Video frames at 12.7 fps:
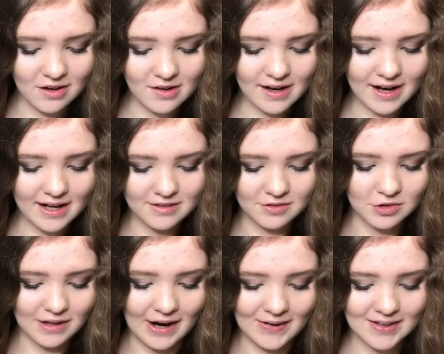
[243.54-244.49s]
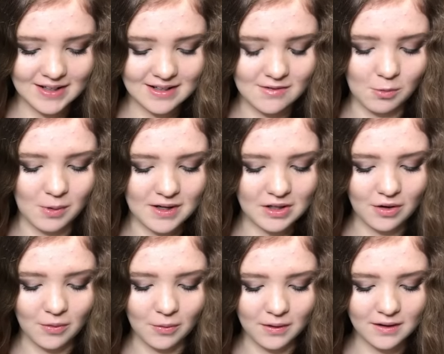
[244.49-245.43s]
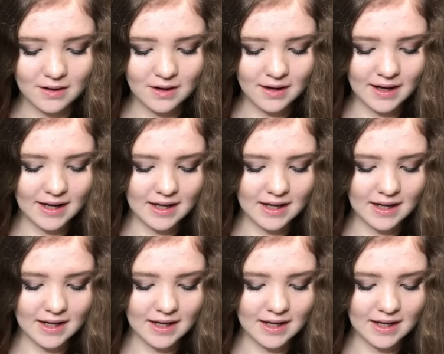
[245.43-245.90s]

they're all kind of crowded in one corner